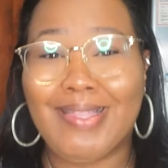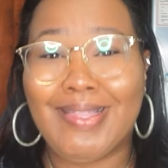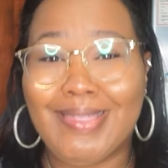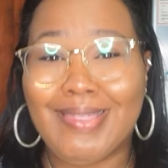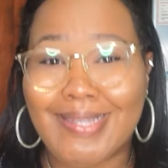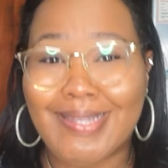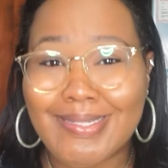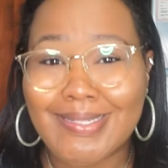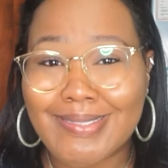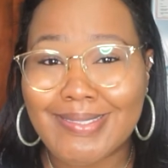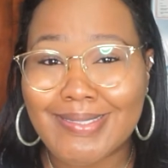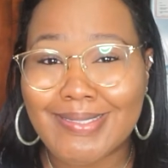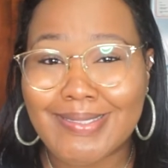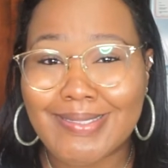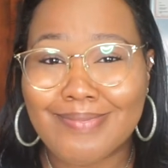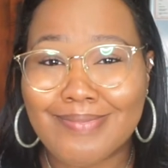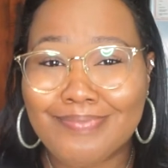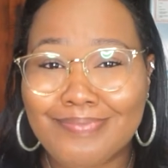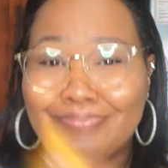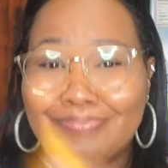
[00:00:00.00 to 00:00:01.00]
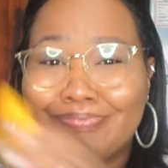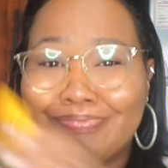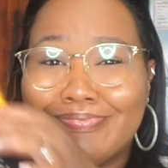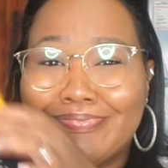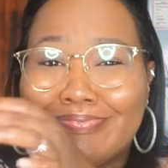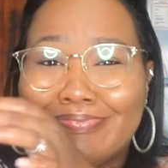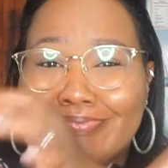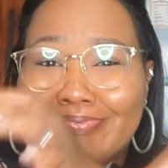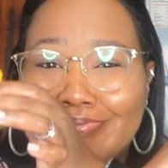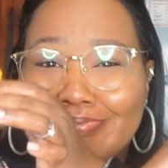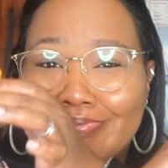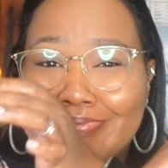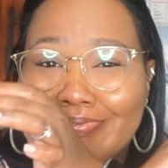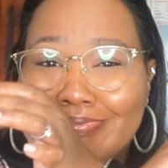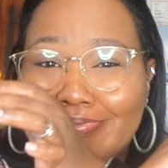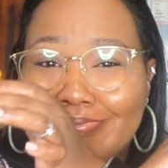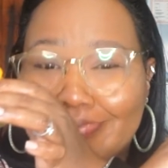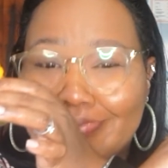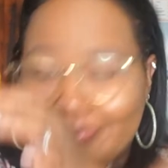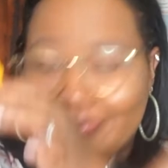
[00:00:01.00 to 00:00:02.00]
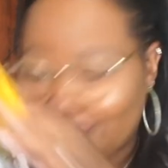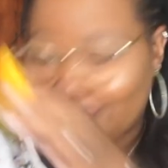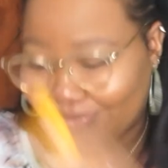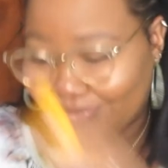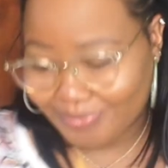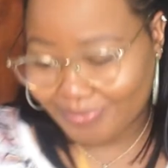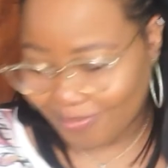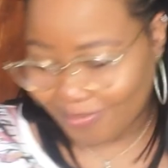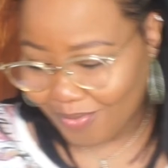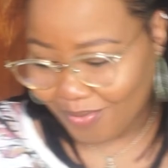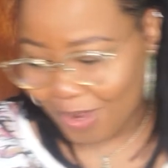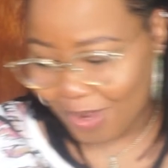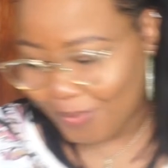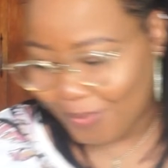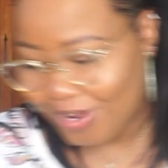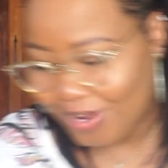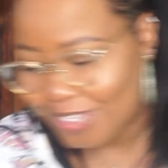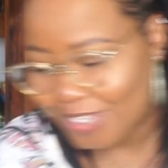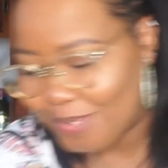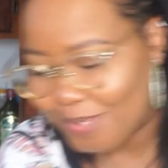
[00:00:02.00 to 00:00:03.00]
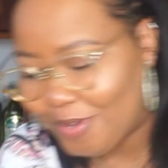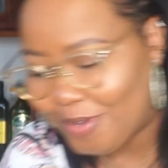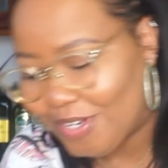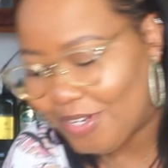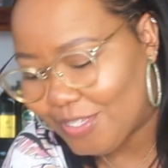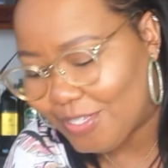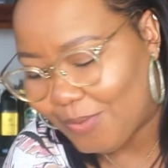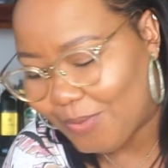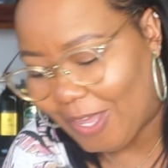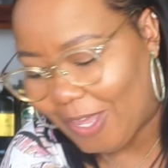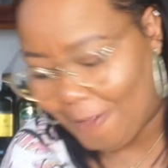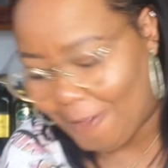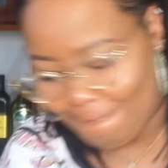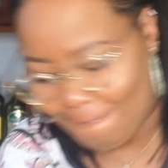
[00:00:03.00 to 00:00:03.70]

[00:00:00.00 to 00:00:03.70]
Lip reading: This we're not about this way.